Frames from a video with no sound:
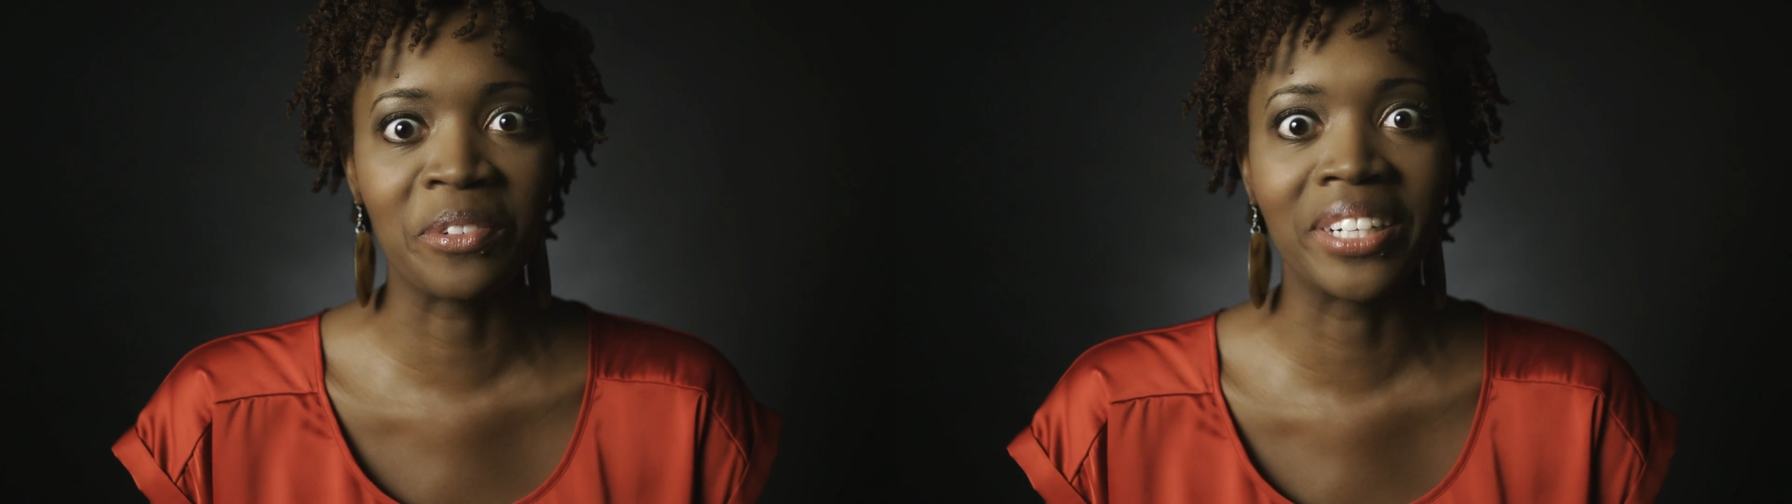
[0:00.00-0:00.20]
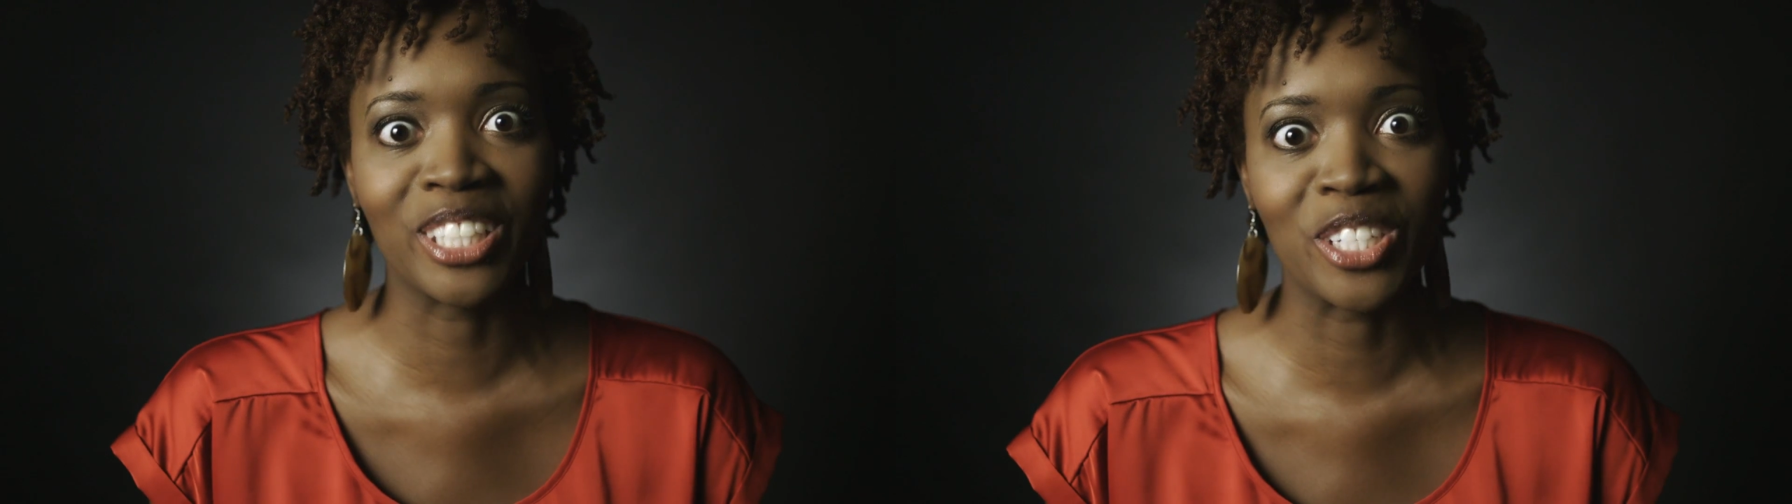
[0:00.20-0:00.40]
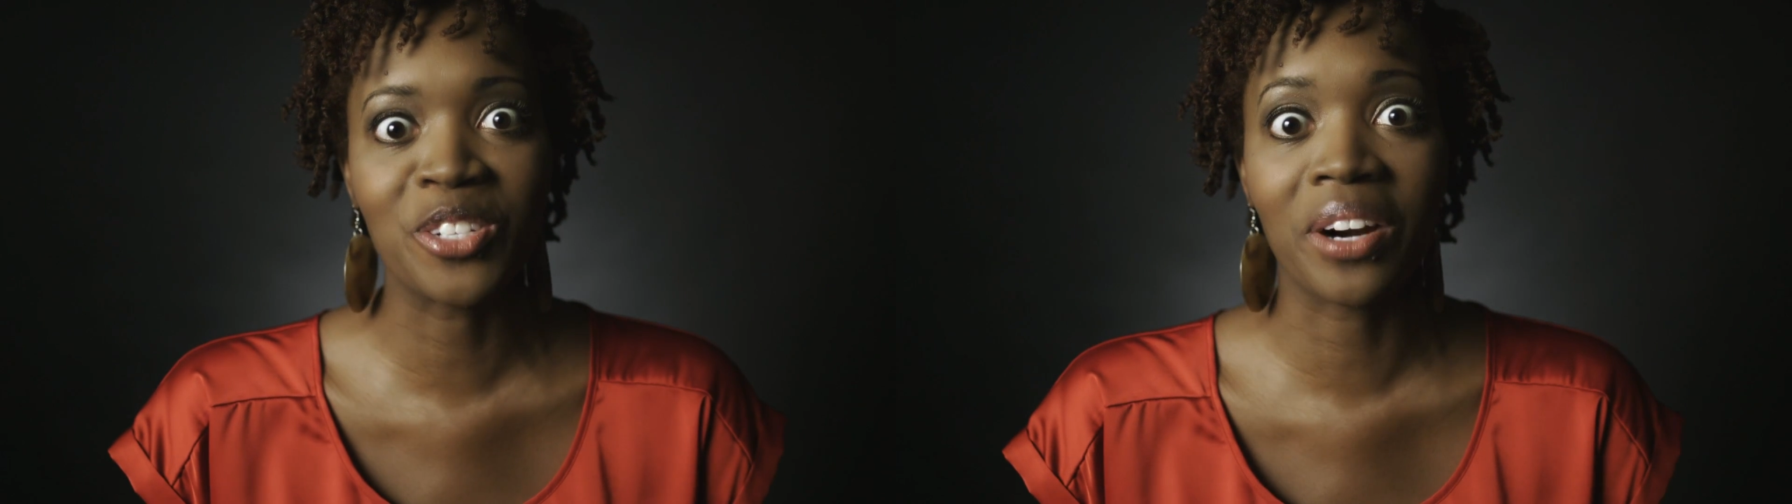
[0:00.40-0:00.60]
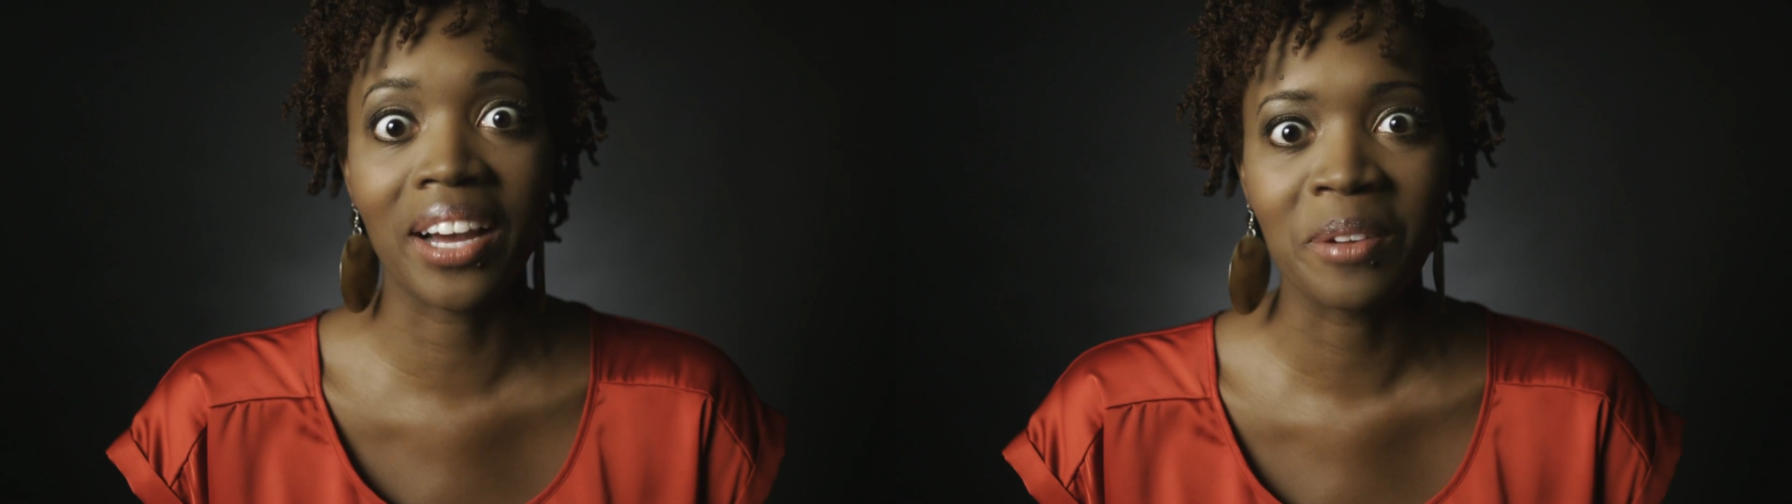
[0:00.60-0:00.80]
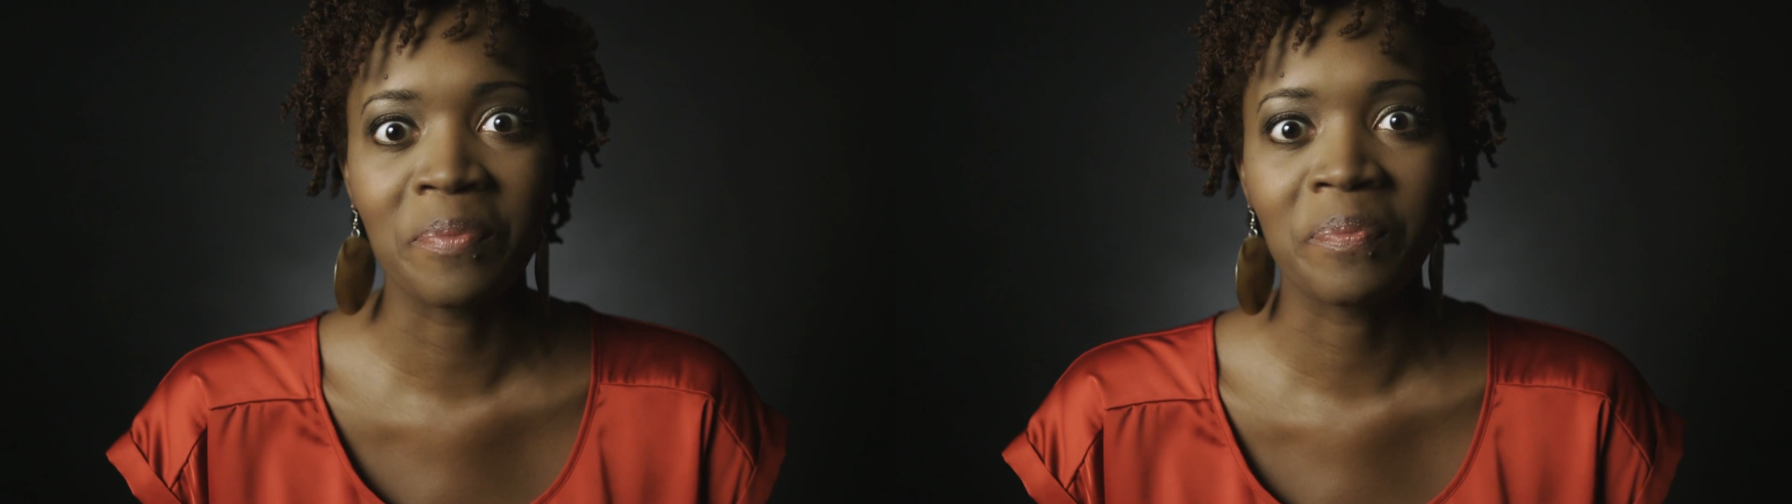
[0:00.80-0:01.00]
want you to try.